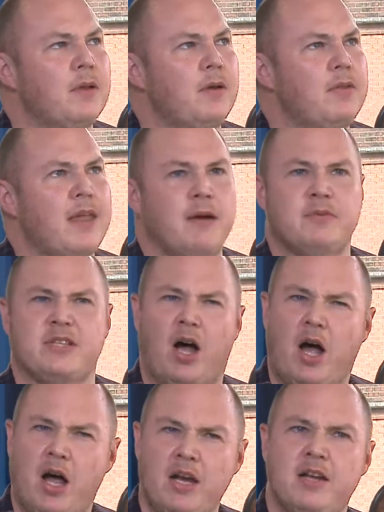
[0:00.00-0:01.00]
that was
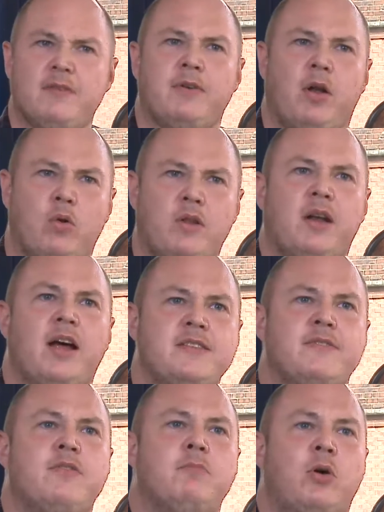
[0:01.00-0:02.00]
kind of along the lines
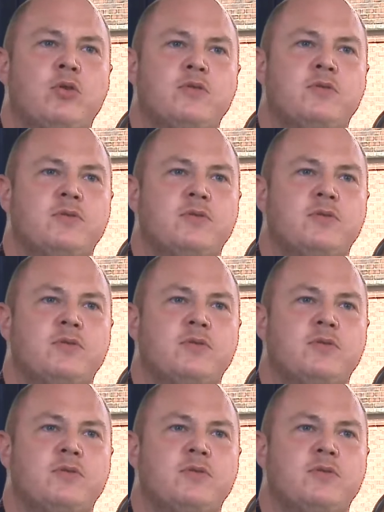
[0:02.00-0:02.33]
of the model.